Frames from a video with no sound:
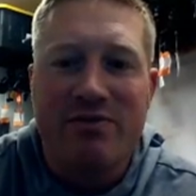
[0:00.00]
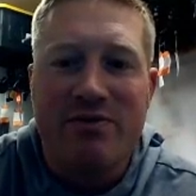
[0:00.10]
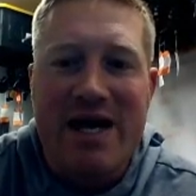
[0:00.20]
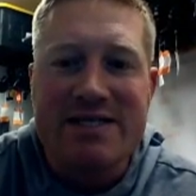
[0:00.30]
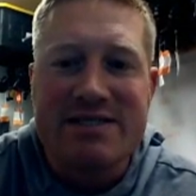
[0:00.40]

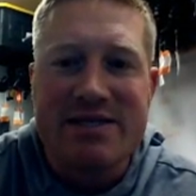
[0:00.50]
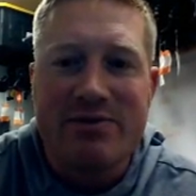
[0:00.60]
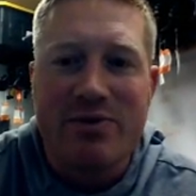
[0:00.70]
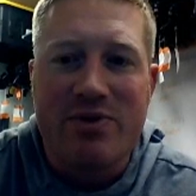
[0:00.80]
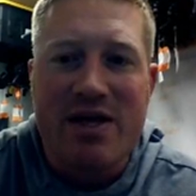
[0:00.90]
as
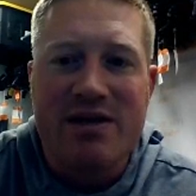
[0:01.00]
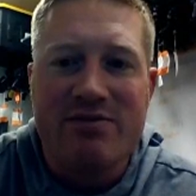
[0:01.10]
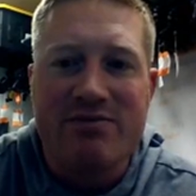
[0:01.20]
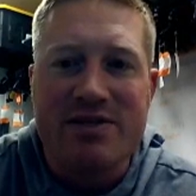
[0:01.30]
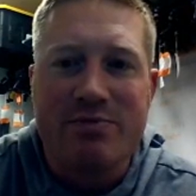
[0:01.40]
with any of
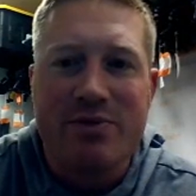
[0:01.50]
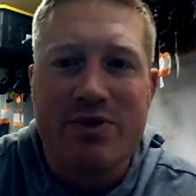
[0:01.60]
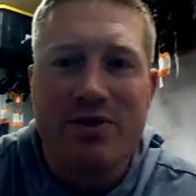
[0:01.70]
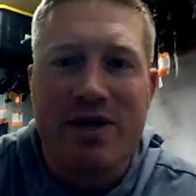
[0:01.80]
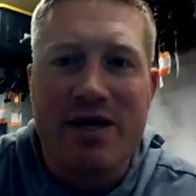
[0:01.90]
these
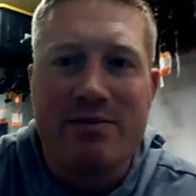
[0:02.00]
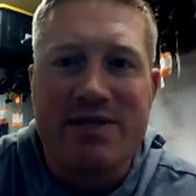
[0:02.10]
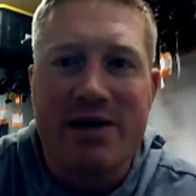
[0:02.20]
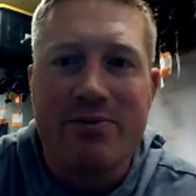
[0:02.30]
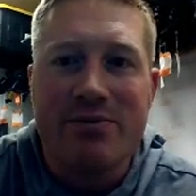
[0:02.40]
programs,
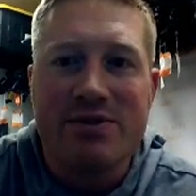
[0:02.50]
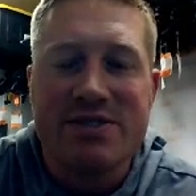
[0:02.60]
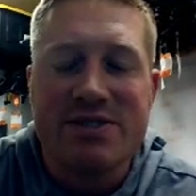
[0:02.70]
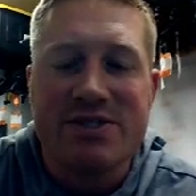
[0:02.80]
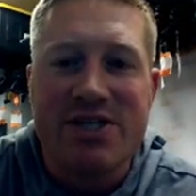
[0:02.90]
I would
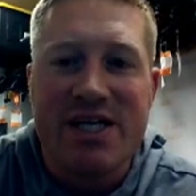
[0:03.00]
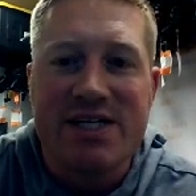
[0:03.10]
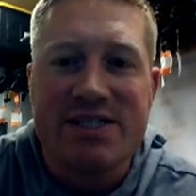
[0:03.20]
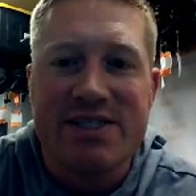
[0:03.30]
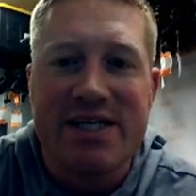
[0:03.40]

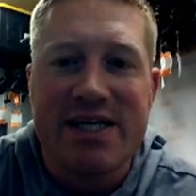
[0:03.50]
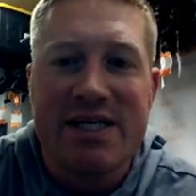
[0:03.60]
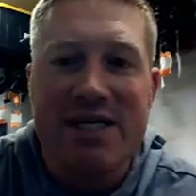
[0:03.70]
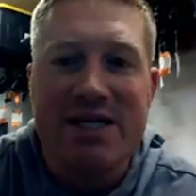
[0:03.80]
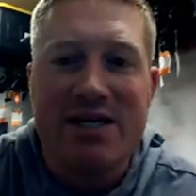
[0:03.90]
suggest
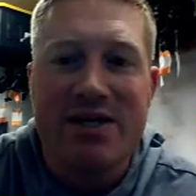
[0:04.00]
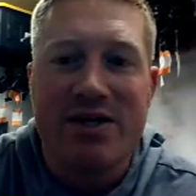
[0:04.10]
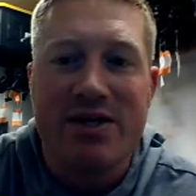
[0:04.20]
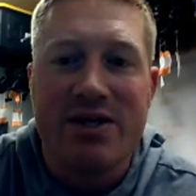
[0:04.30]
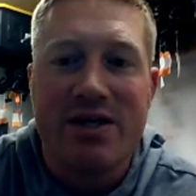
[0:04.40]
getting
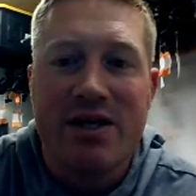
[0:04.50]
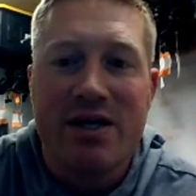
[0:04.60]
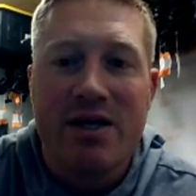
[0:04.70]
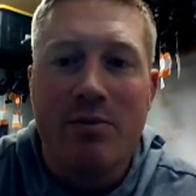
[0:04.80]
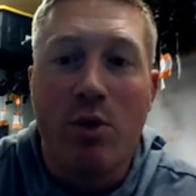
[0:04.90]
here
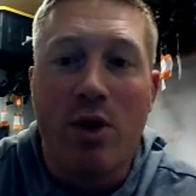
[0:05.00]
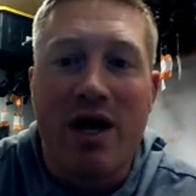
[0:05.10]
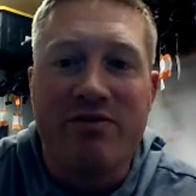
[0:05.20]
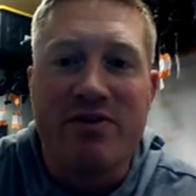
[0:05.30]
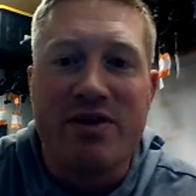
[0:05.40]
more
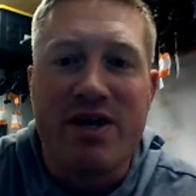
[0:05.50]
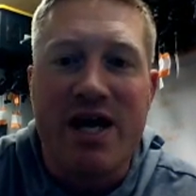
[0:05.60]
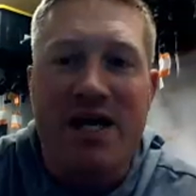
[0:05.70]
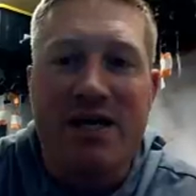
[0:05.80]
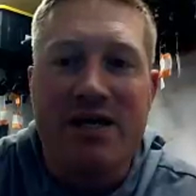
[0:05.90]
often than
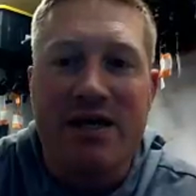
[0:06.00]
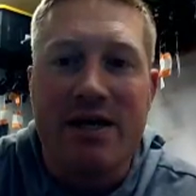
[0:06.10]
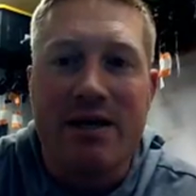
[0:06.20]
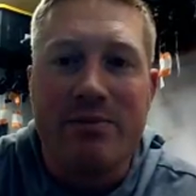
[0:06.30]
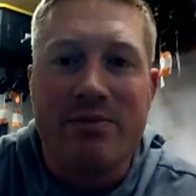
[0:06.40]
not.
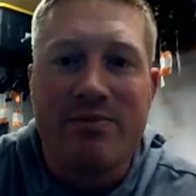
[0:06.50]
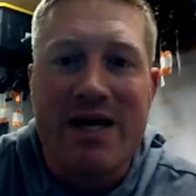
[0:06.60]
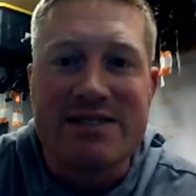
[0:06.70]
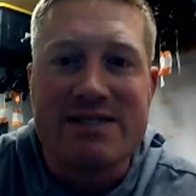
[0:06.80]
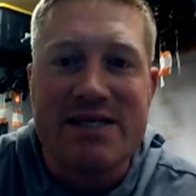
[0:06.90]

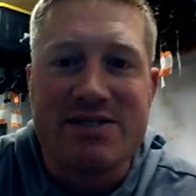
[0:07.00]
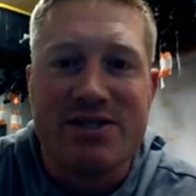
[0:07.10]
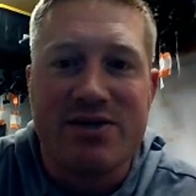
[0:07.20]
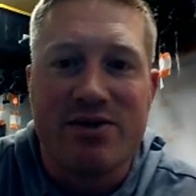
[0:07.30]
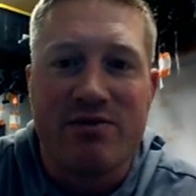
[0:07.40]
as it says
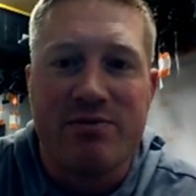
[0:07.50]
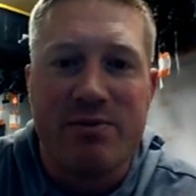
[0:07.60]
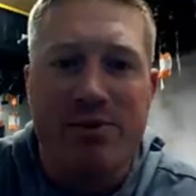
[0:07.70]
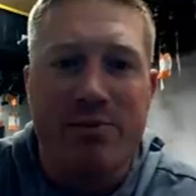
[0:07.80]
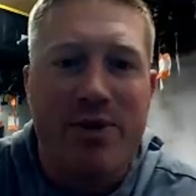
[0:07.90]
here, looking for
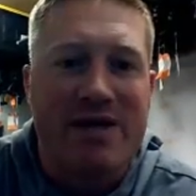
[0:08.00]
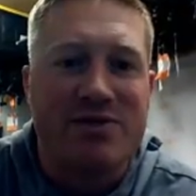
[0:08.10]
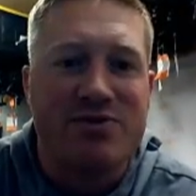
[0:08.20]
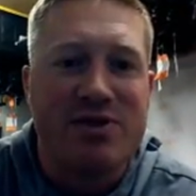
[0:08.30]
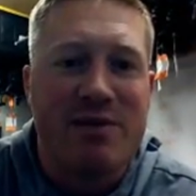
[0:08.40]
people to practice
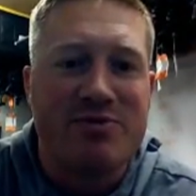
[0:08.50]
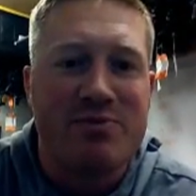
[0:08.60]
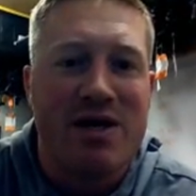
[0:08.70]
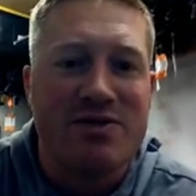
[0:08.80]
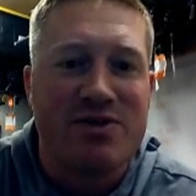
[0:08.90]
3 times a
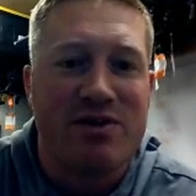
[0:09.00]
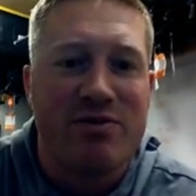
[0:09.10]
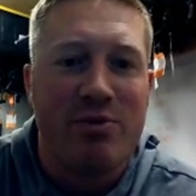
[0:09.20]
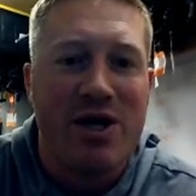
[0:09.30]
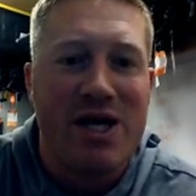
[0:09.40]
month. So if you're
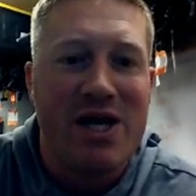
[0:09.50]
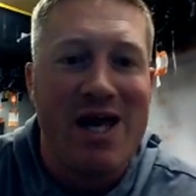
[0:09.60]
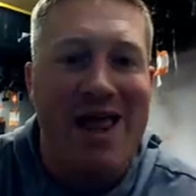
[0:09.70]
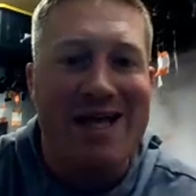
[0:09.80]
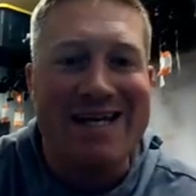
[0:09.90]
playing
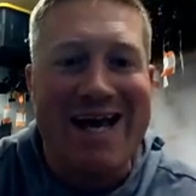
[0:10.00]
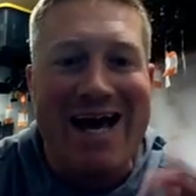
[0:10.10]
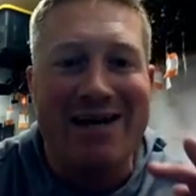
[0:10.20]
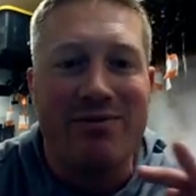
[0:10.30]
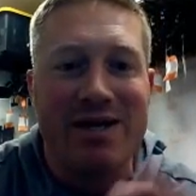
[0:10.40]

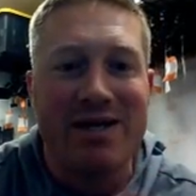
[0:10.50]
nada right